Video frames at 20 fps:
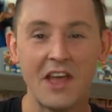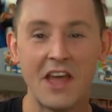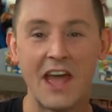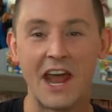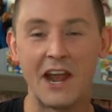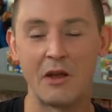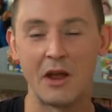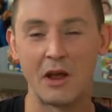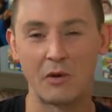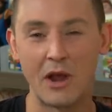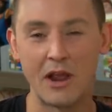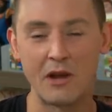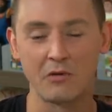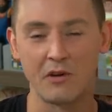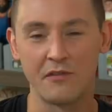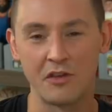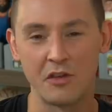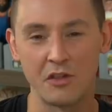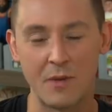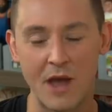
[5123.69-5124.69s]
Anyway, rate and
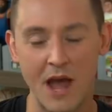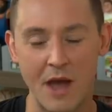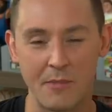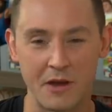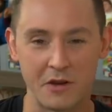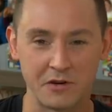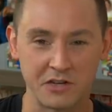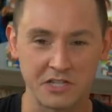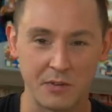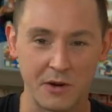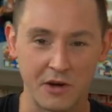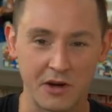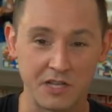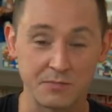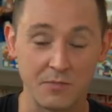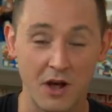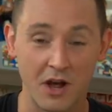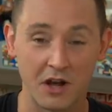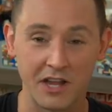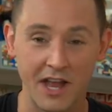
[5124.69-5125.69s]
review the Pat Mayo Experience
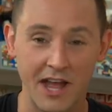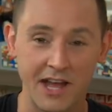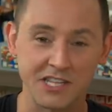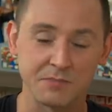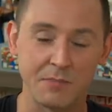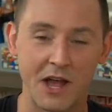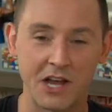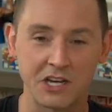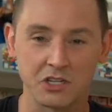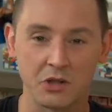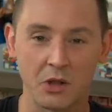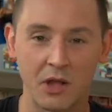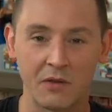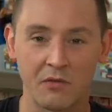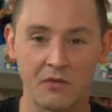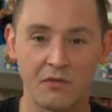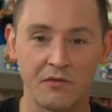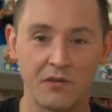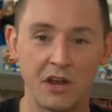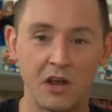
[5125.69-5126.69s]
podcast, smash the like
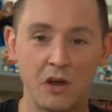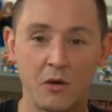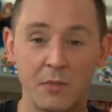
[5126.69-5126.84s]
for the video,